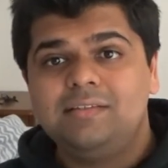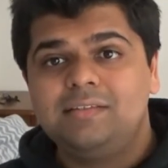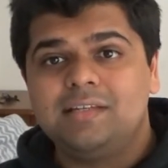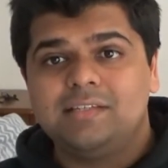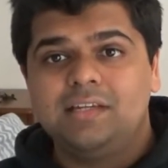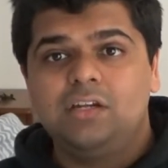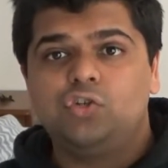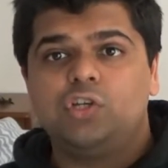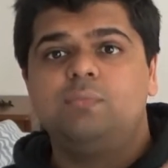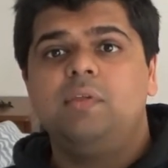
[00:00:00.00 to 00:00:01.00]
doesn't
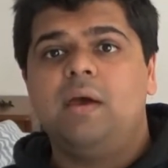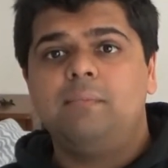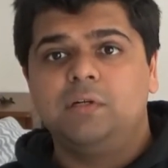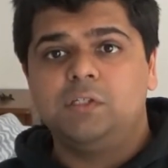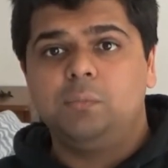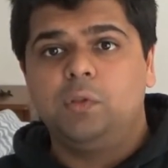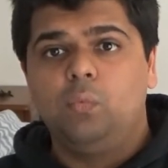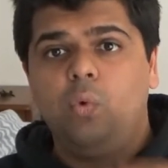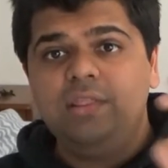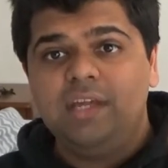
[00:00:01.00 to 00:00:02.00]
interest me that much, but the
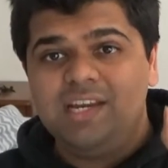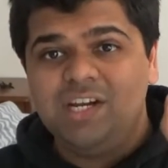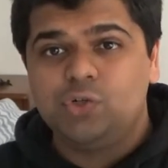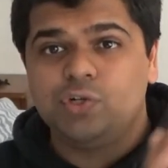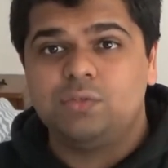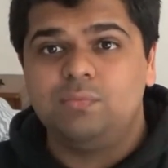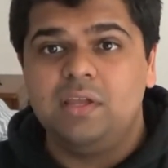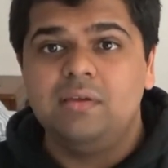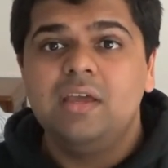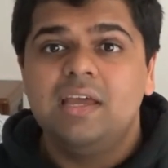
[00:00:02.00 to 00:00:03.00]
one that interests
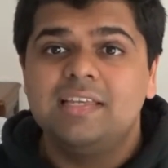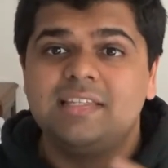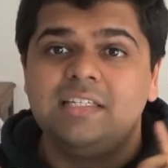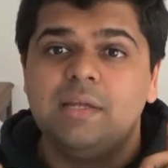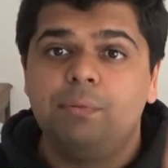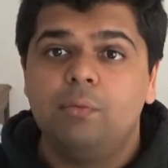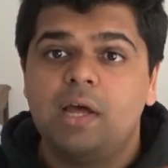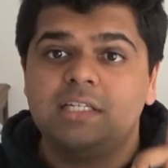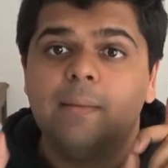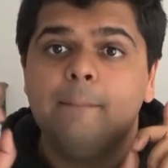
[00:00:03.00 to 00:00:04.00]
me is the
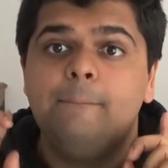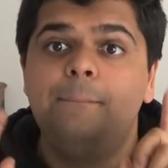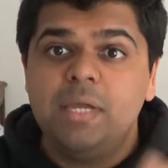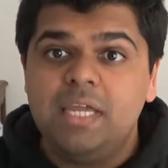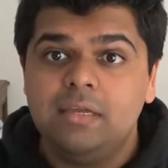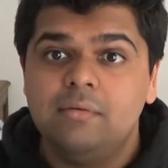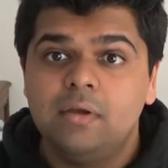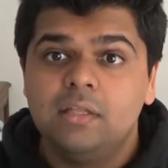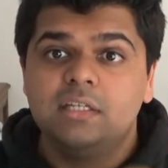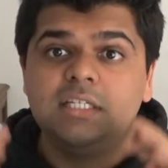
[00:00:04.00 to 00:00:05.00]
Diplomat B.
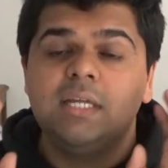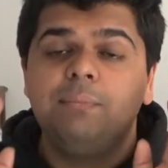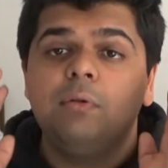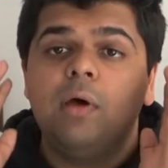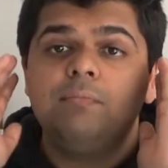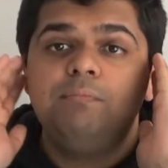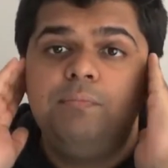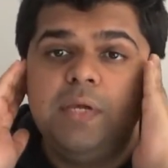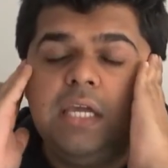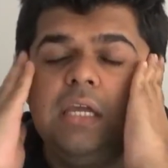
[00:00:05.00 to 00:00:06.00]
The Diplomat
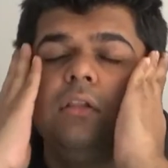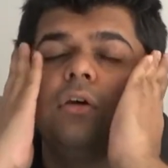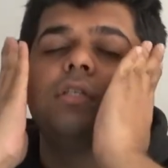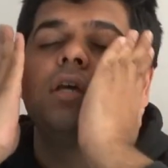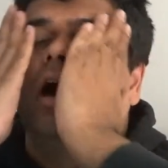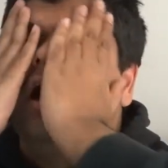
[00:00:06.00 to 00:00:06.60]
B looks